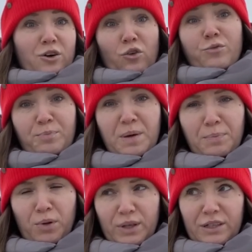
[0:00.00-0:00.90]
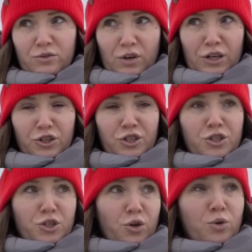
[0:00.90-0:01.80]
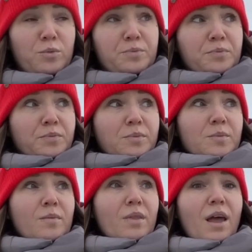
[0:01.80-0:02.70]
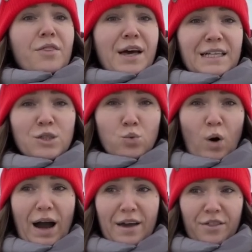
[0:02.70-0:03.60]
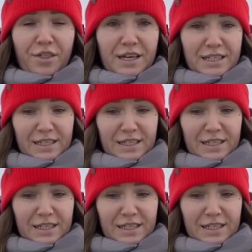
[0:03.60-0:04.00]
of people in Russia. So that's why